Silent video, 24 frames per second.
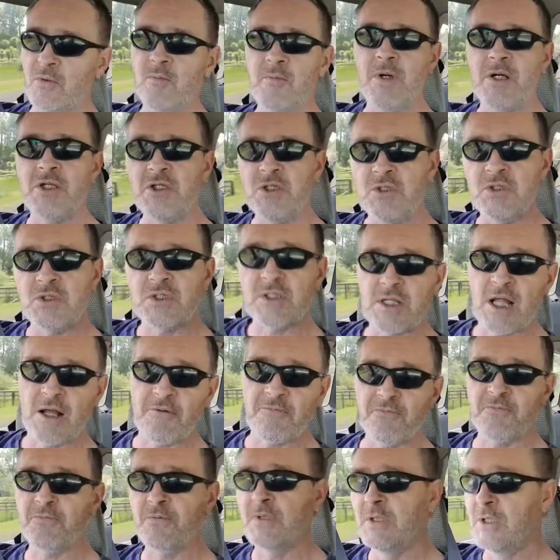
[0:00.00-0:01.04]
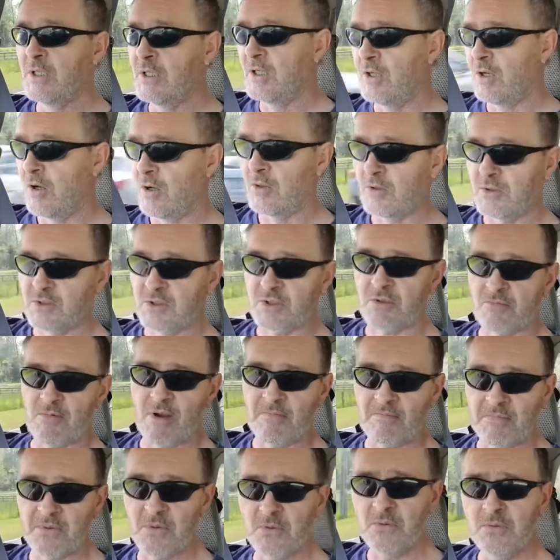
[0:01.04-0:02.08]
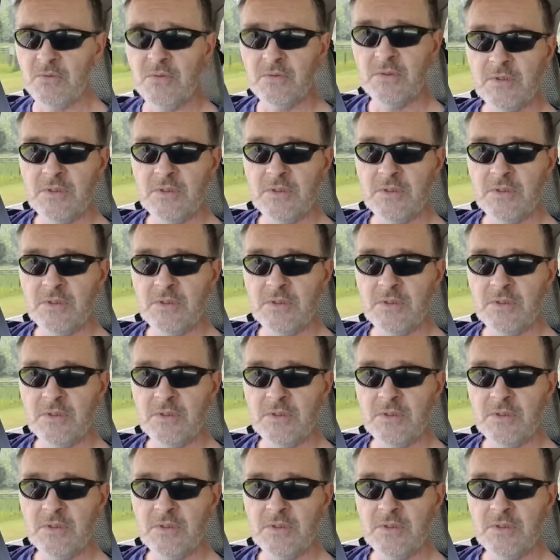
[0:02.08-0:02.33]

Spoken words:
all my new stuff onto Rumble.